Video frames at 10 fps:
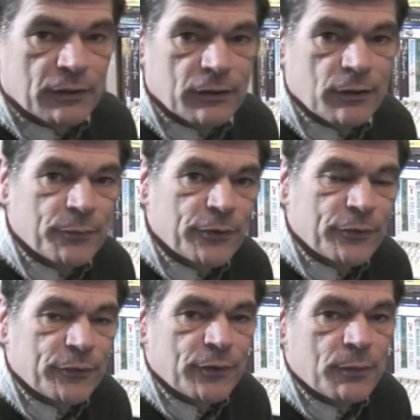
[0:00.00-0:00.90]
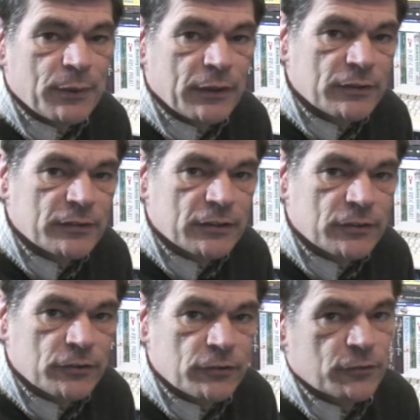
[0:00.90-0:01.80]
Commodore Amiga
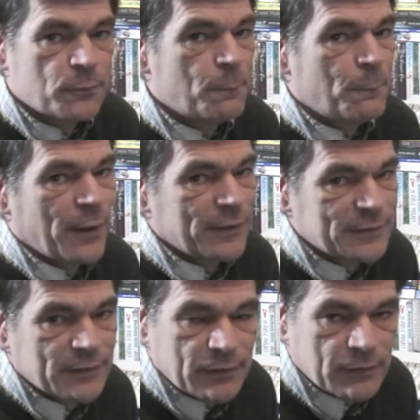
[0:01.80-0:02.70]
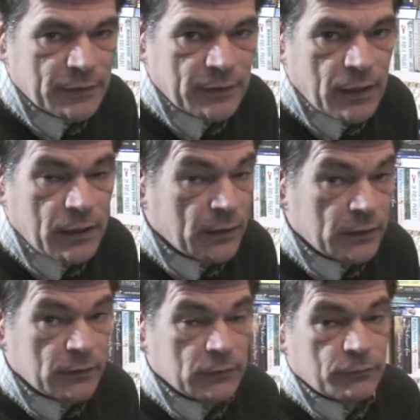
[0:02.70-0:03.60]
600 is basically
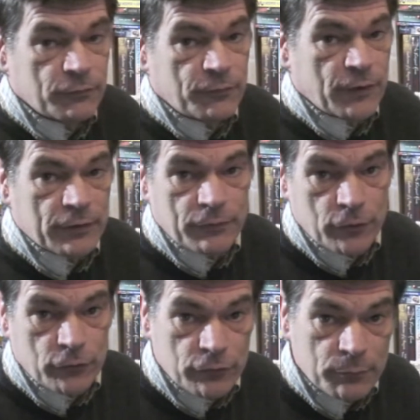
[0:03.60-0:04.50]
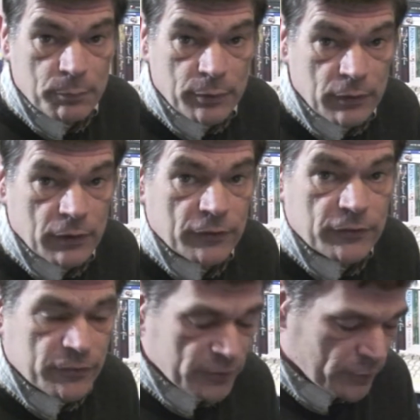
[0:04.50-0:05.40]
a 500 plus,
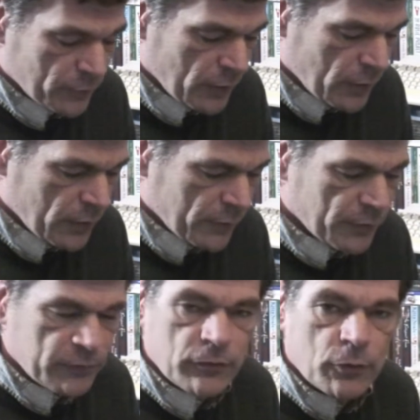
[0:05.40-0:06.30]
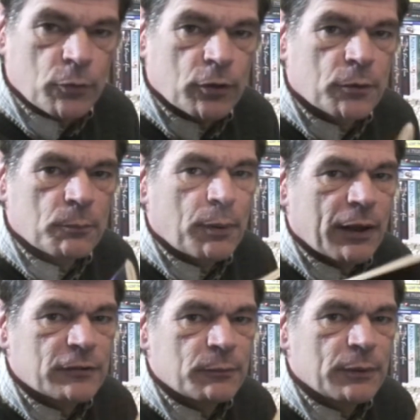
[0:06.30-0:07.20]
so there's no
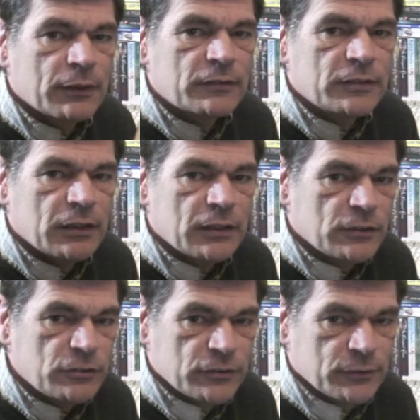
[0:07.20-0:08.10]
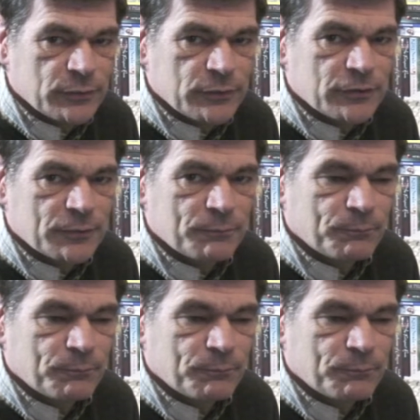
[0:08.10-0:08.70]
compatibility issues.